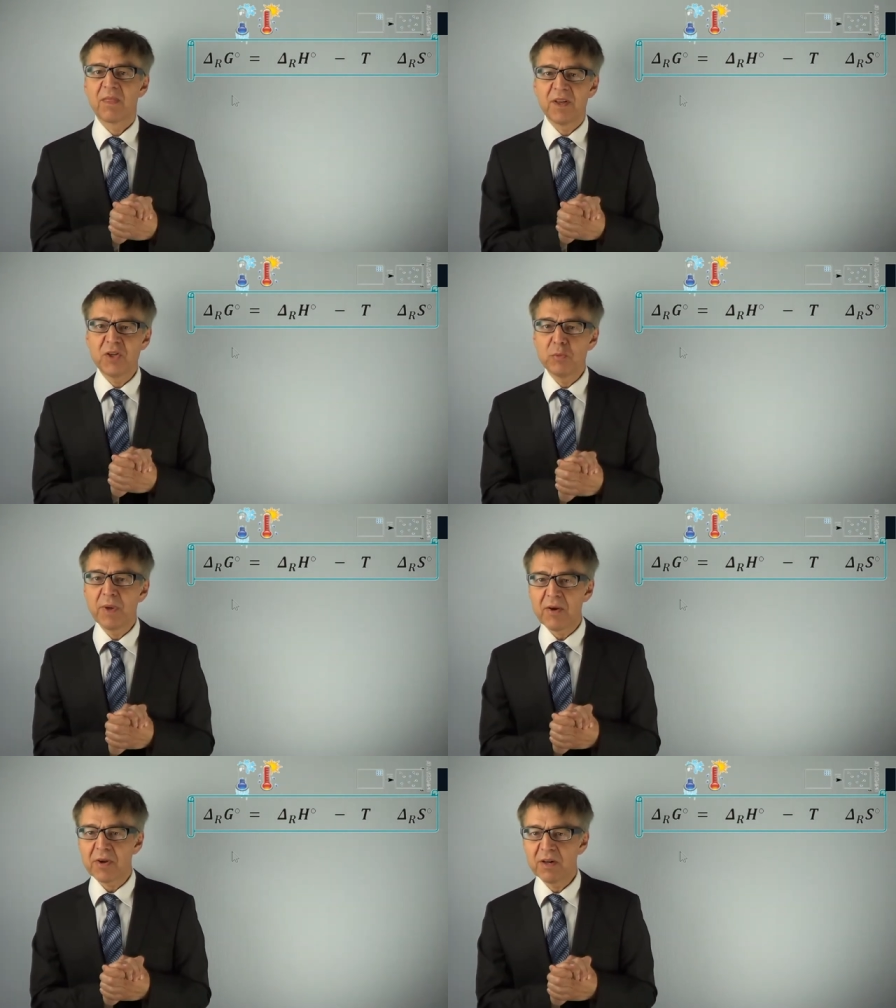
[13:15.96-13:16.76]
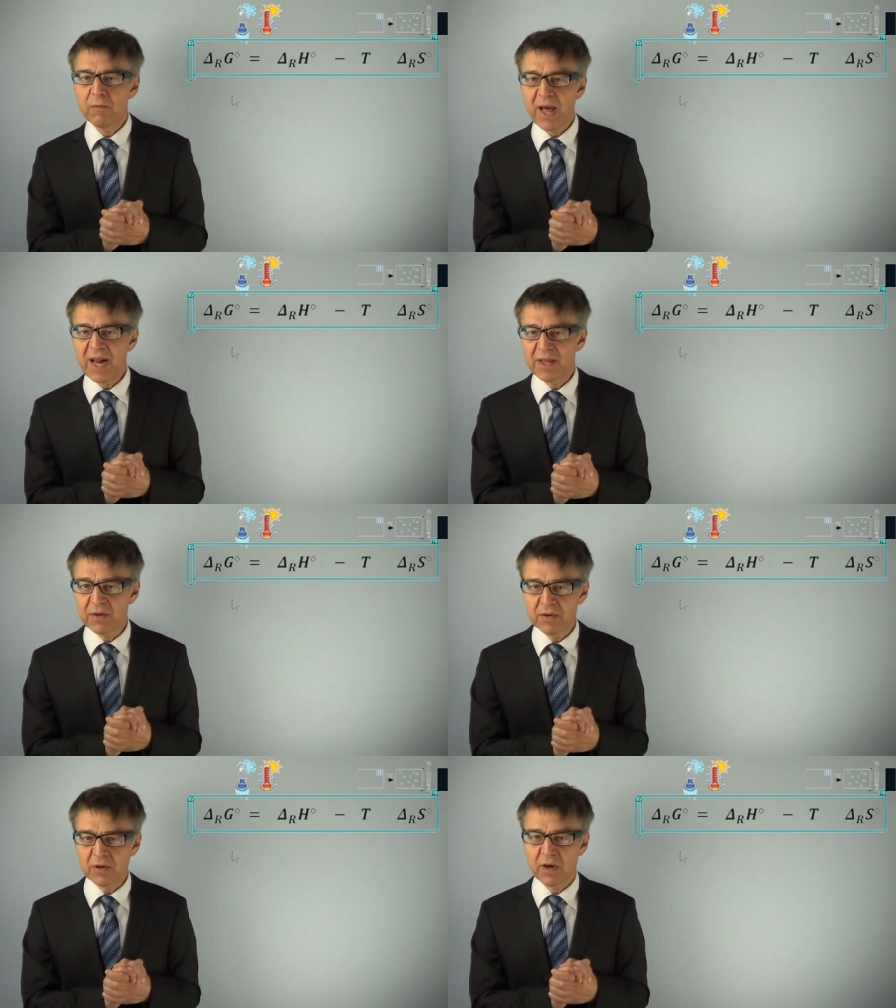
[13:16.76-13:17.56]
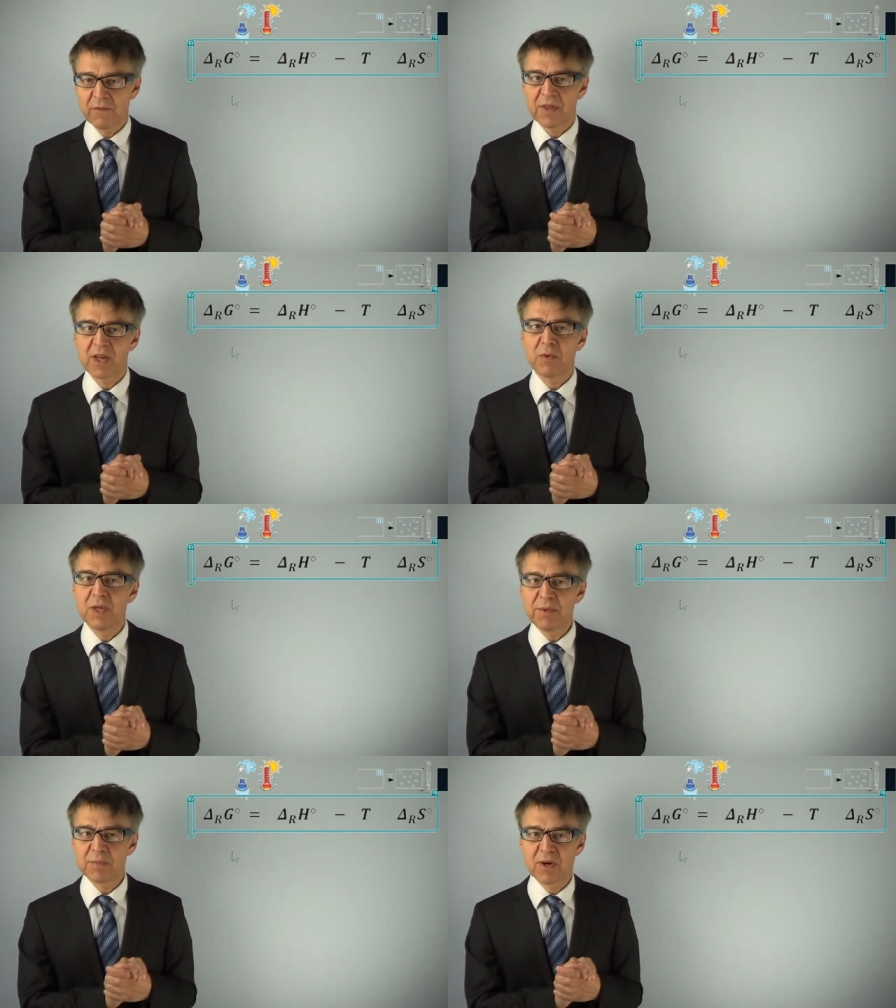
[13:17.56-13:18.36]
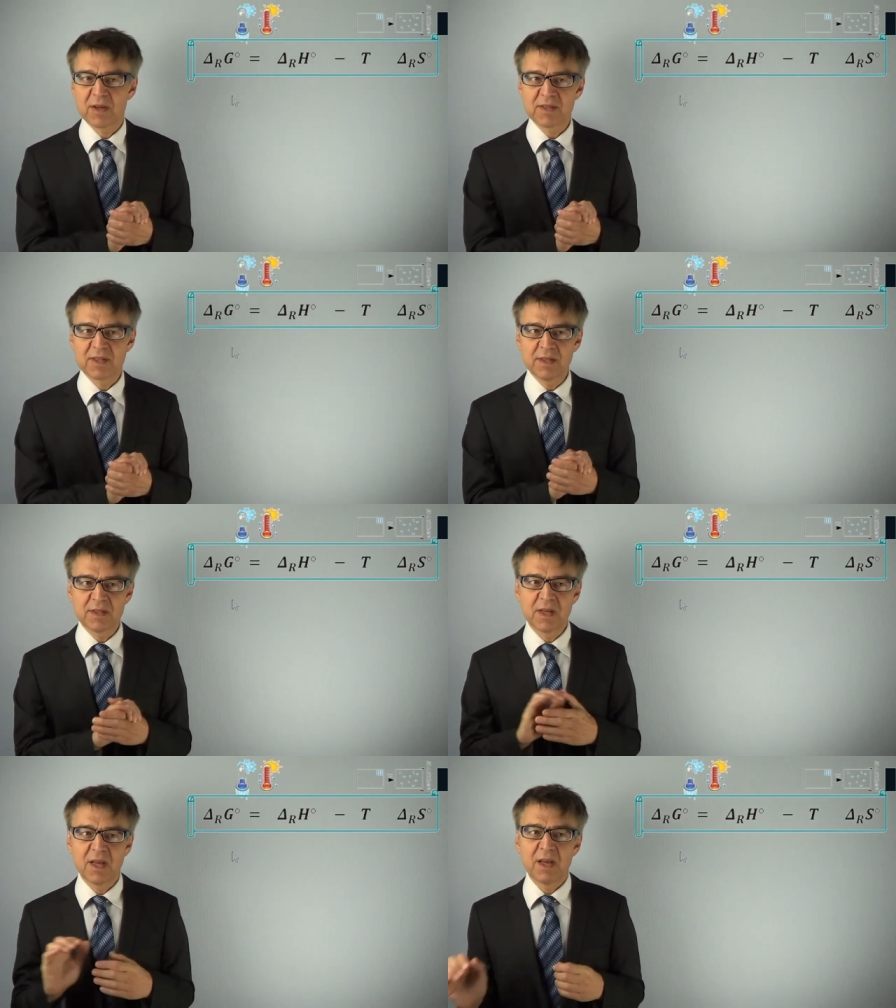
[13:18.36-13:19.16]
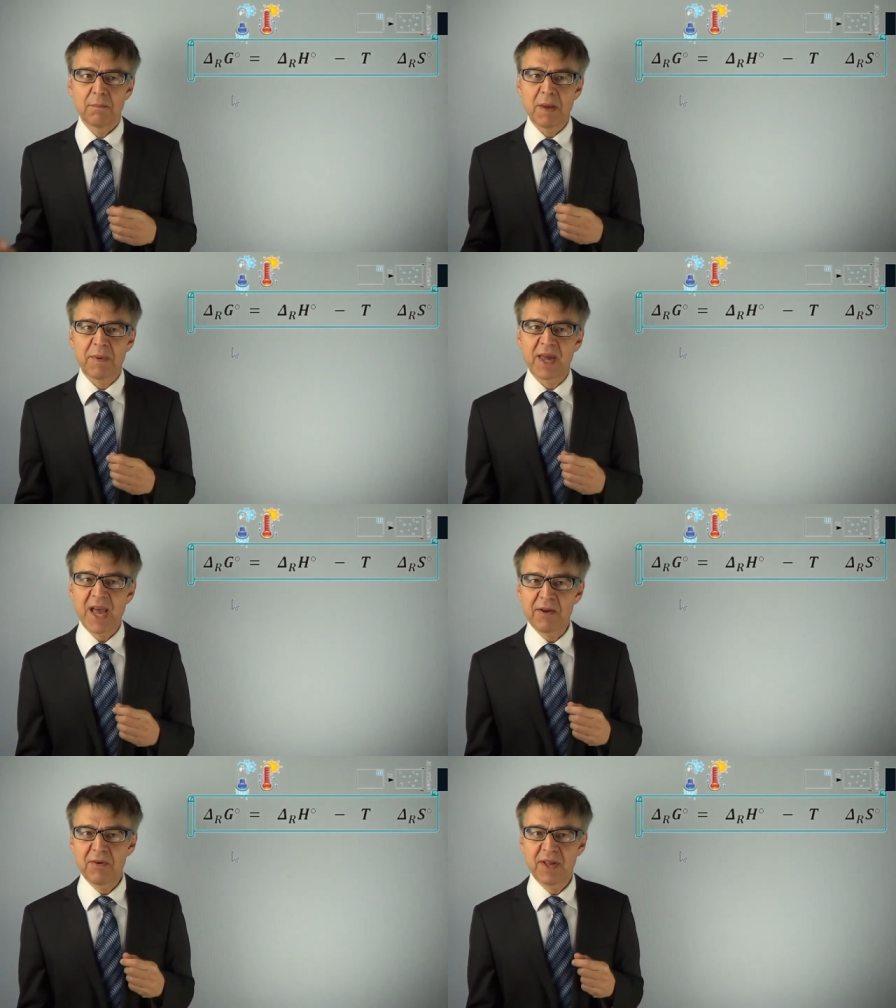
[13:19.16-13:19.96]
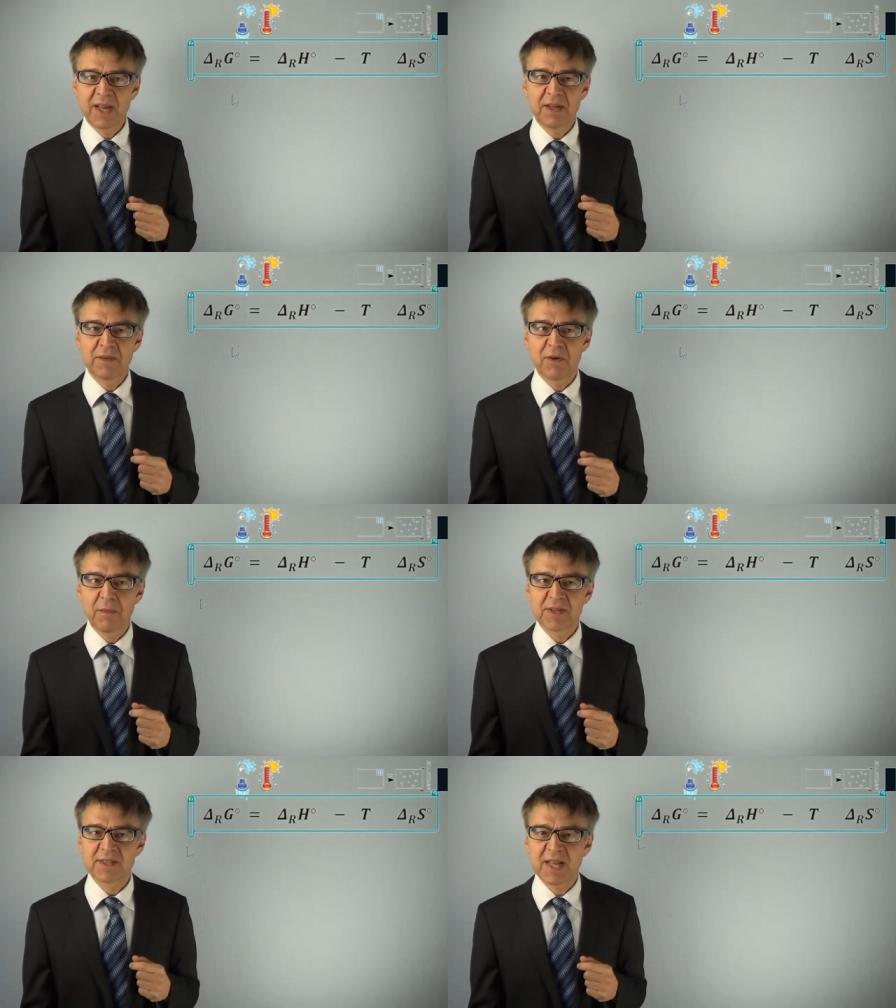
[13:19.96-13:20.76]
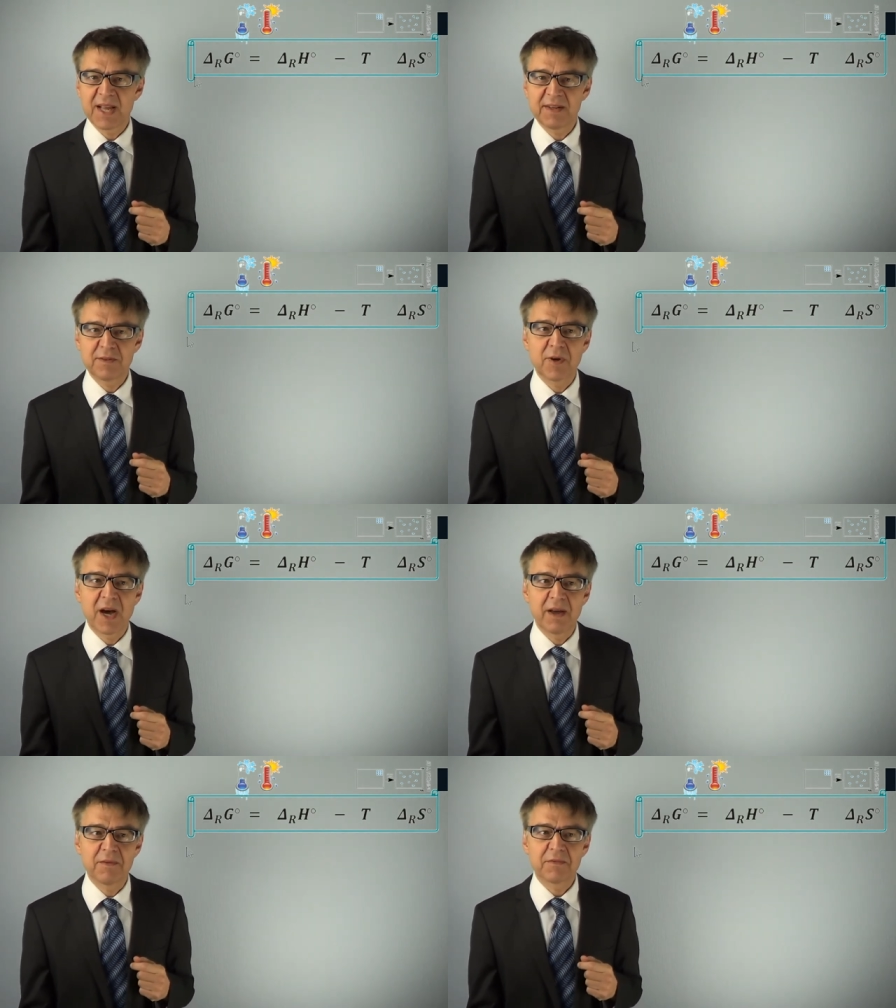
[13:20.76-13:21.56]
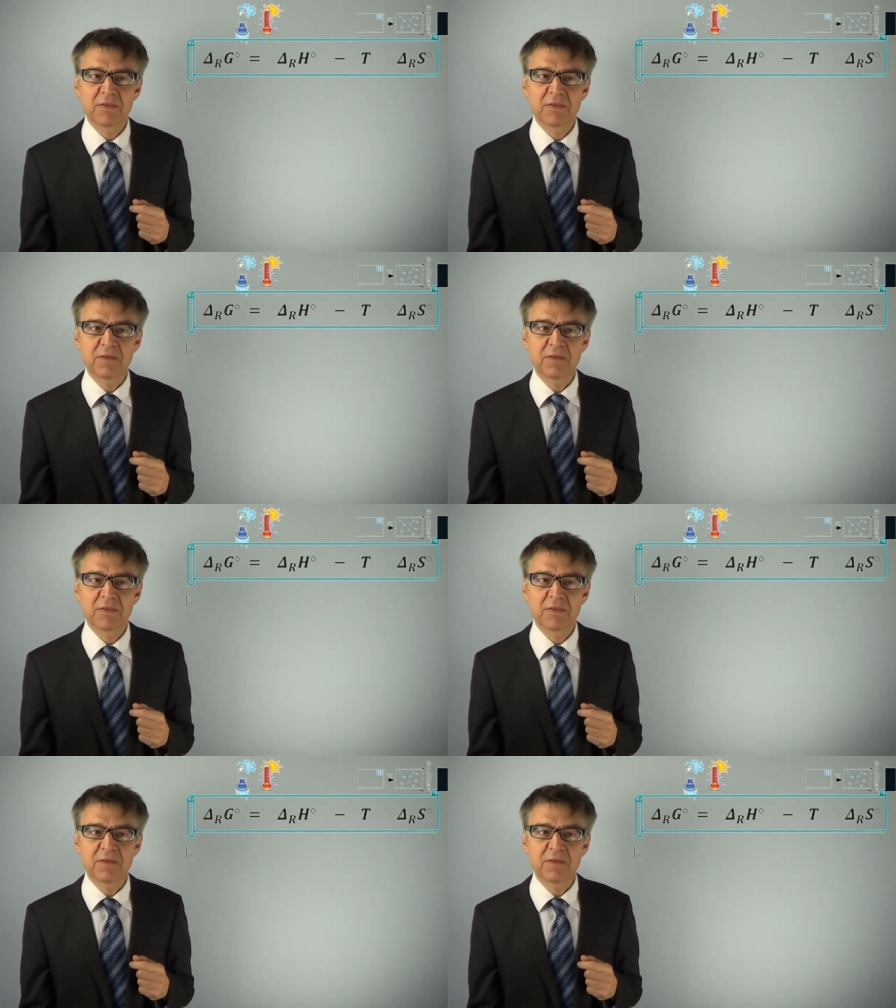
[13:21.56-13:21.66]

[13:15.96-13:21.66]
The numerical value of the equilibrium constant may be calculated from the standard drive.